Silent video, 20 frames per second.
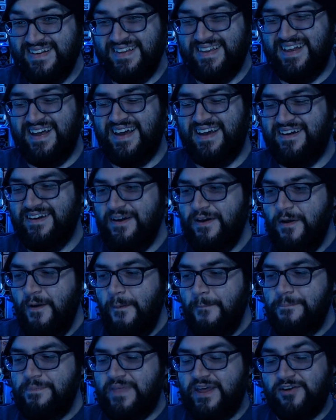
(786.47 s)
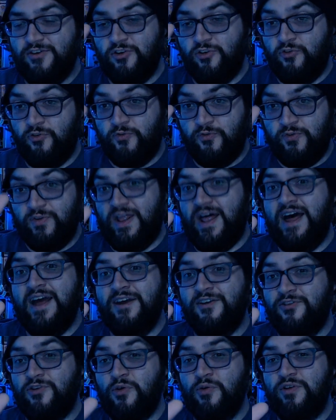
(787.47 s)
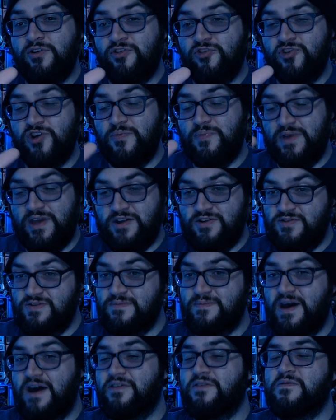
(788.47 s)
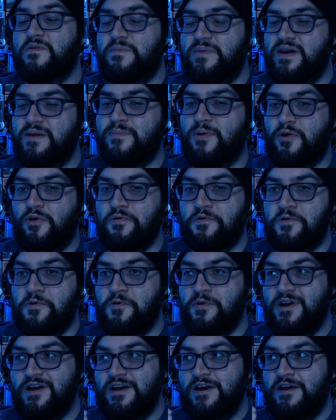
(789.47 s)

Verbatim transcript: like they just fly Ahsoka's ship into the mouth of a big purrgil,